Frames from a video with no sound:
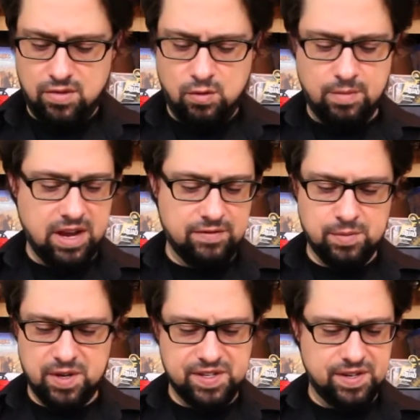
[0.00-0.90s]
We may have
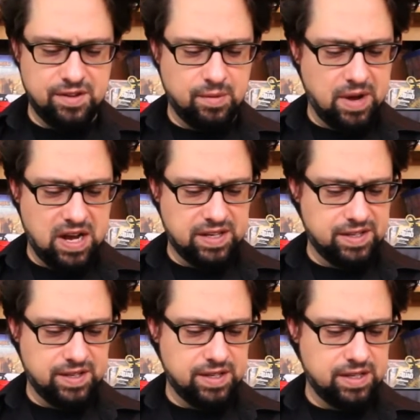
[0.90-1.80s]
to bust another box
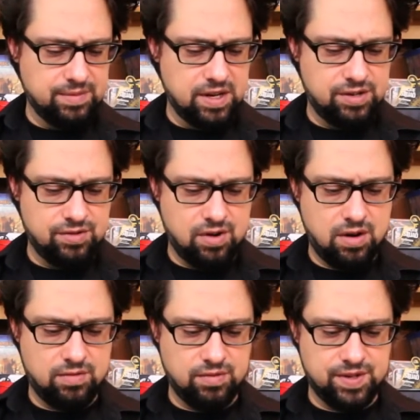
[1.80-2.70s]
of this. I'm not
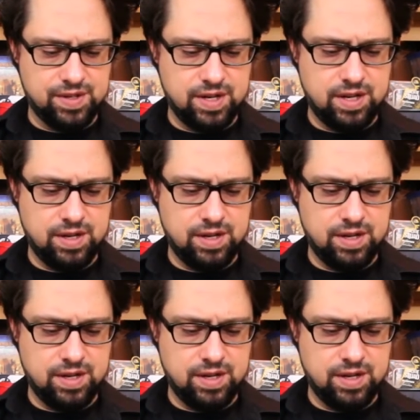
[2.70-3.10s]
sure. We'll see.